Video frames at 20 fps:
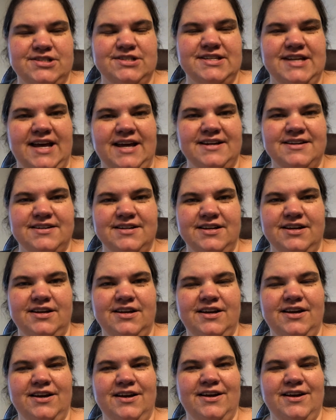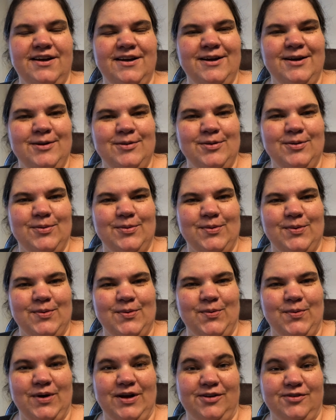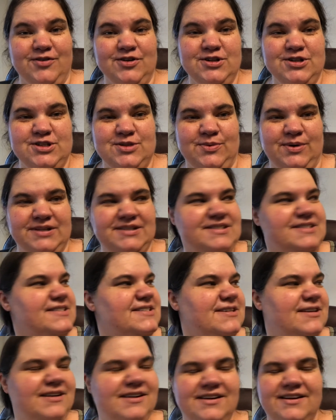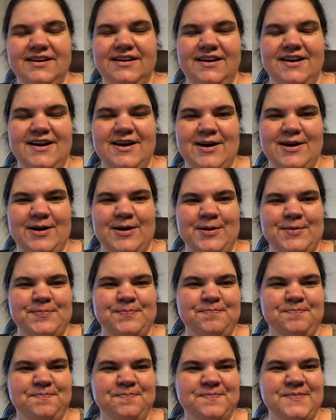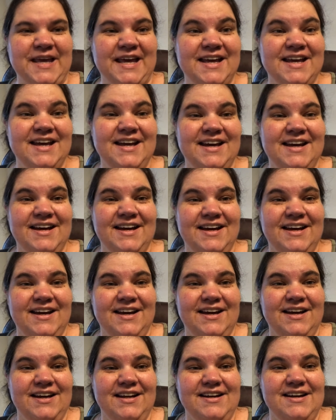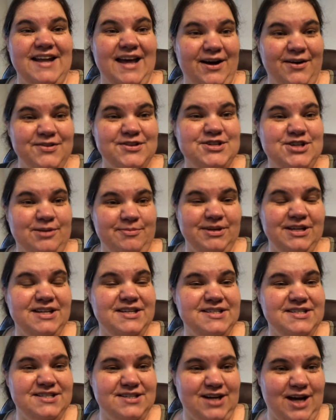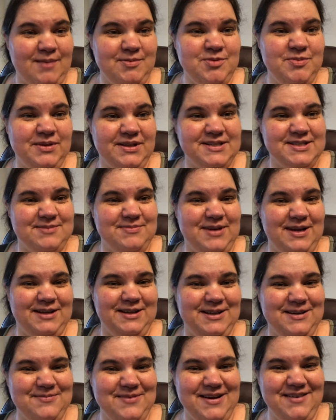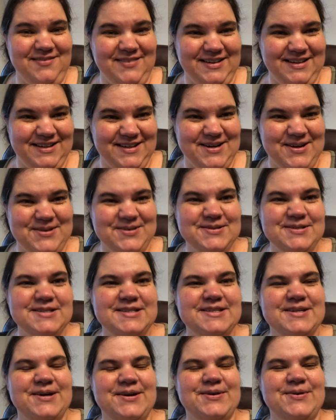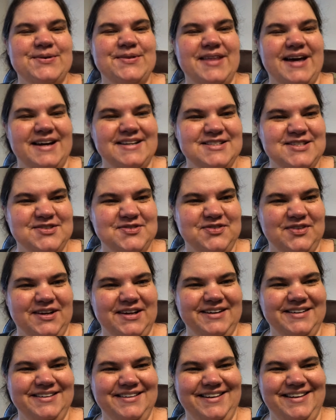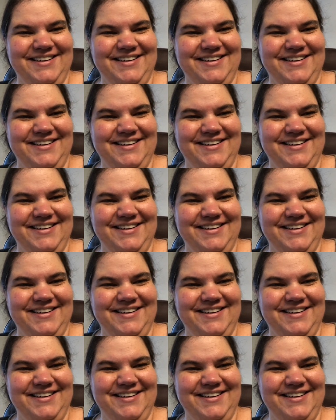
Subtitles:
and well-versed ones. Now the drumming has stopped because I'm ending my video, so that's fun.